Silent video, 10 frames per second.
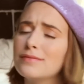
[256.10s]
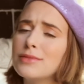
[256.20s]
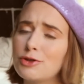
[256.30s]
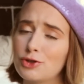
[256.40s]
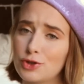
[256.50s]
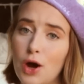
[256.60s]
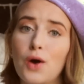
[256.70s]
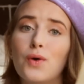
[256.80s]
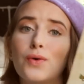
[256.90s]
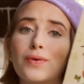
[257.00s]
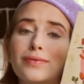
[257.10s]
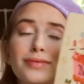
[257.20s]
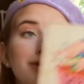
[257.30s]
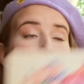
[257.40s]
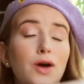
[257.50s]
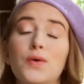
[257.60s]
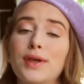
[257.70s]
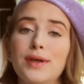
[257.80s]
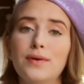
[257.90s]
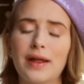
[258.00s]
So
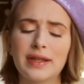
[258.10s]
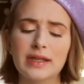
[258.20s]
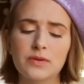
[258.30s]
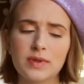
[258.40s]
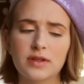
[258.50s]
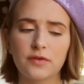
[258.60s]
cute. I think this was